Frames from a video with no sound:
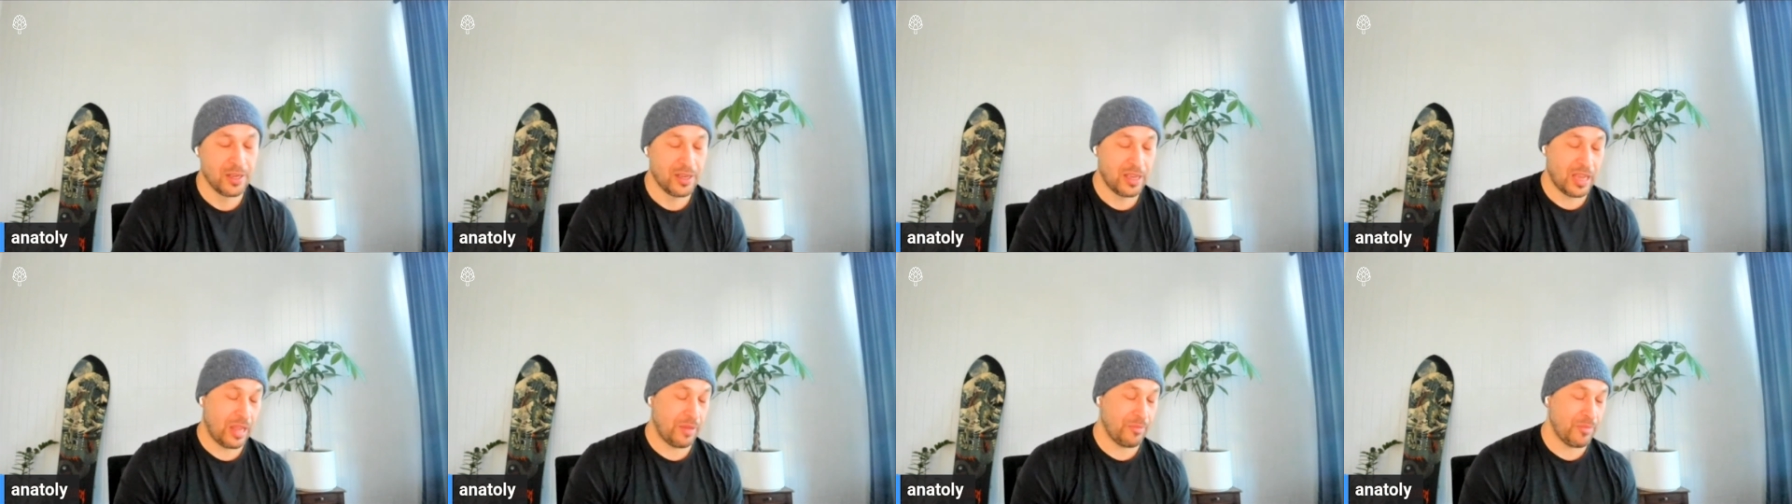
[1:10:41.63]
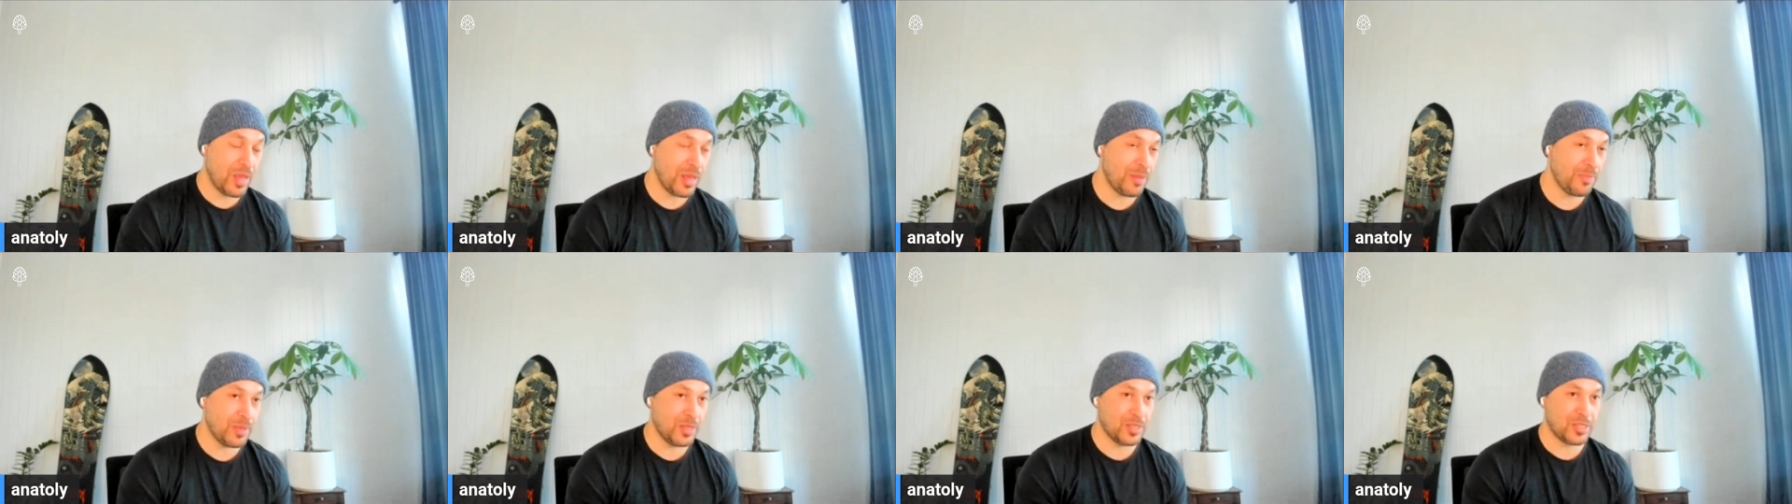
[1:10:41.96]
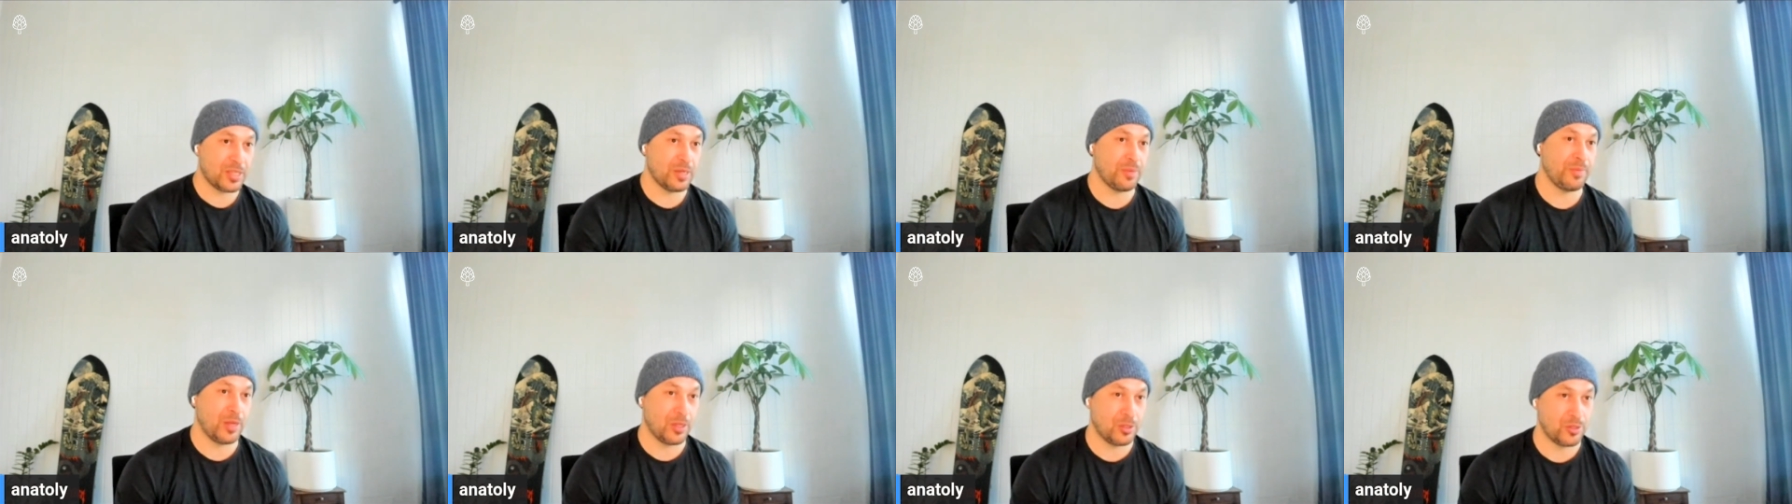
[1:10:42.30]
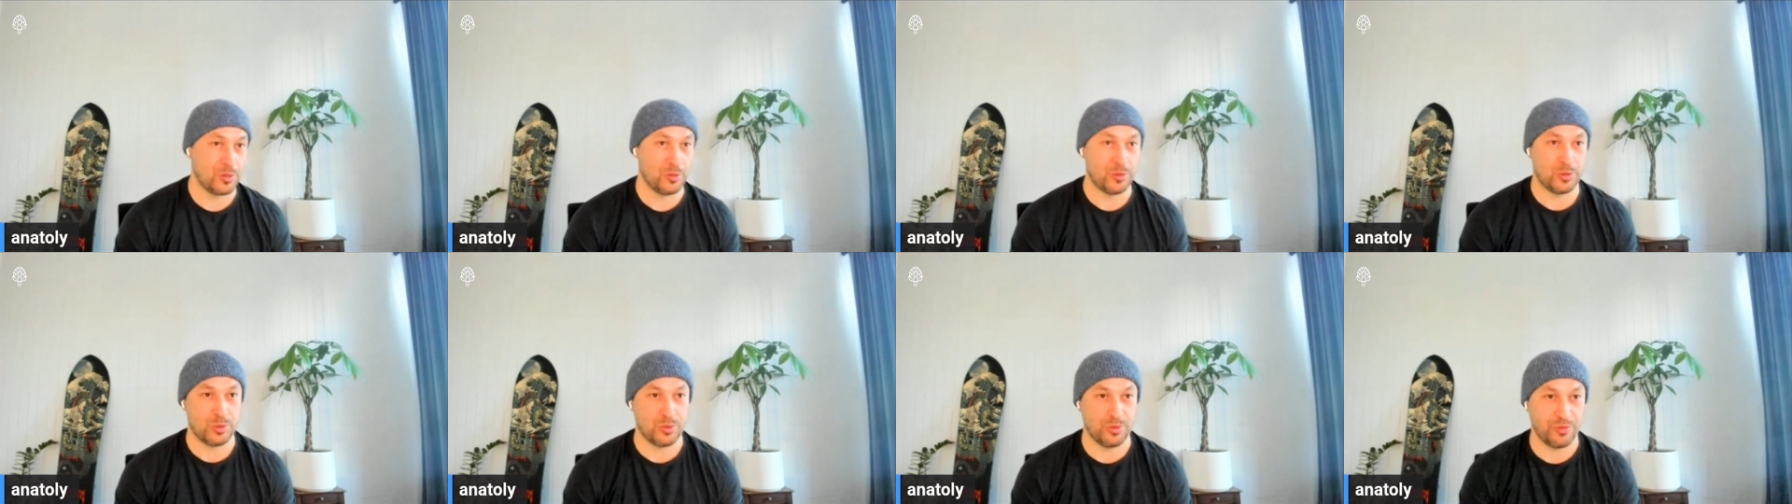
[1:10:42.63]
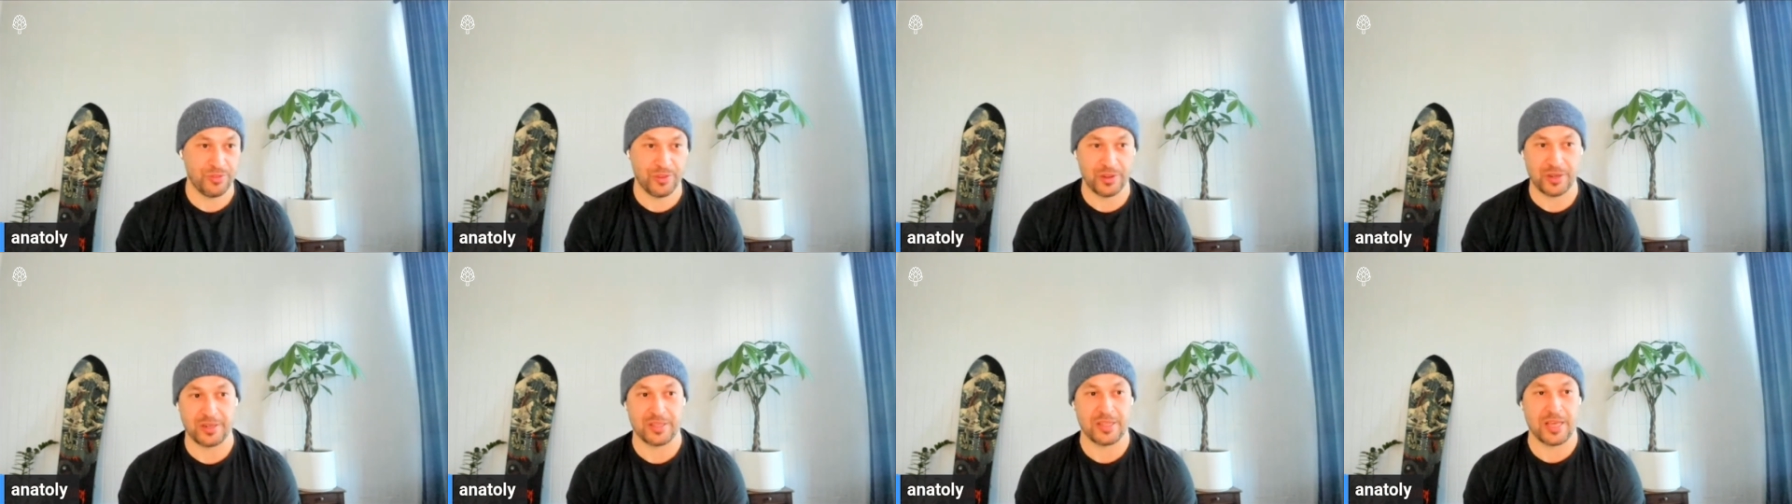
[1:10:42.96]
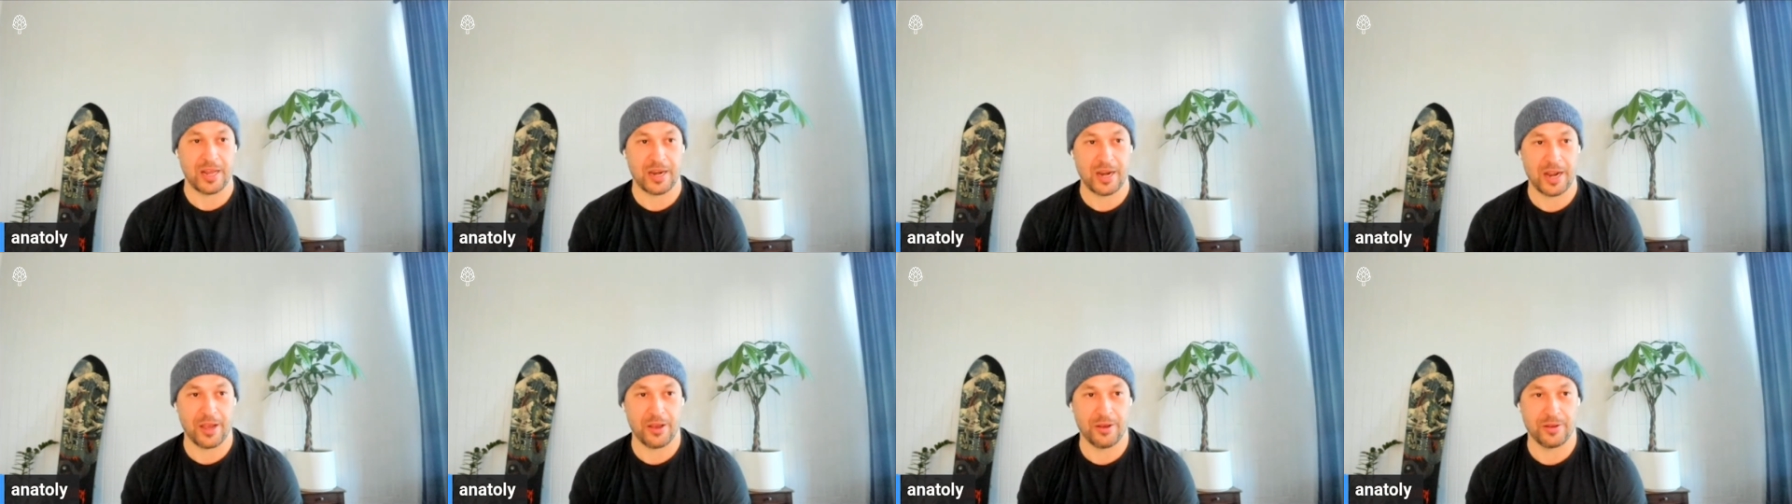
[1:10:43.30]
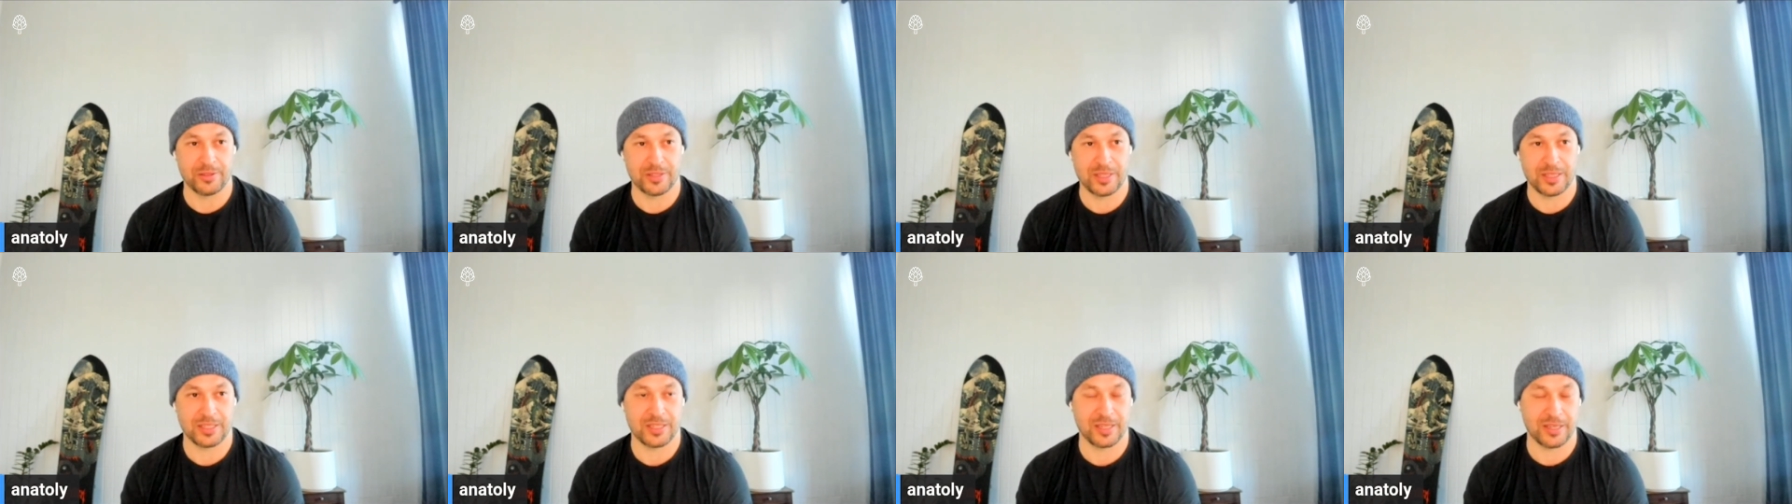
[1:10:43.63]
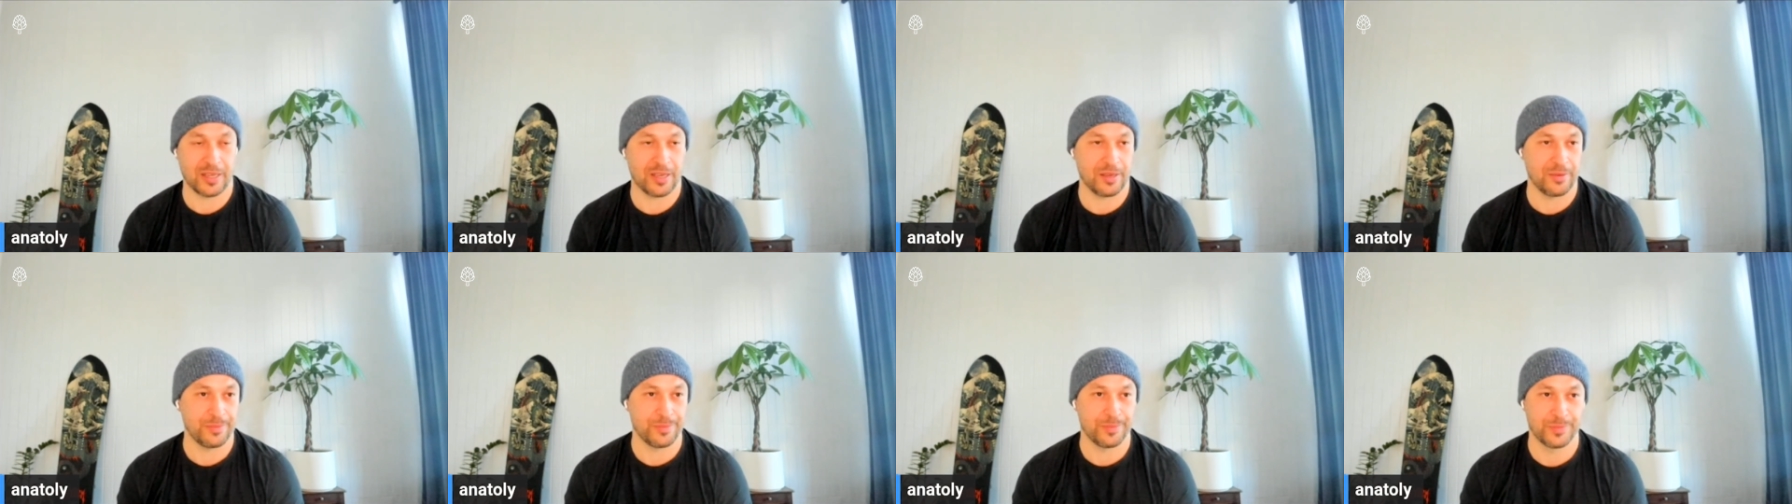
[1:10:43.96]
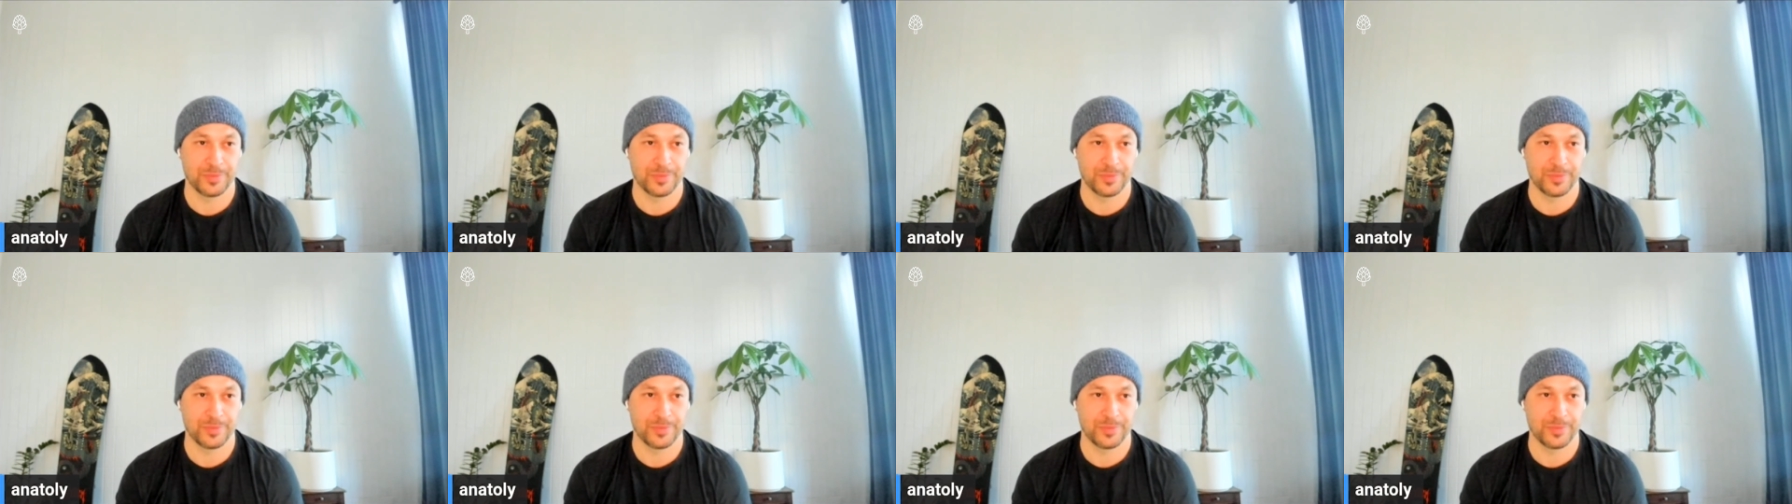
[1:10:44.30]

and maybe some L2s will figure that out. That's like a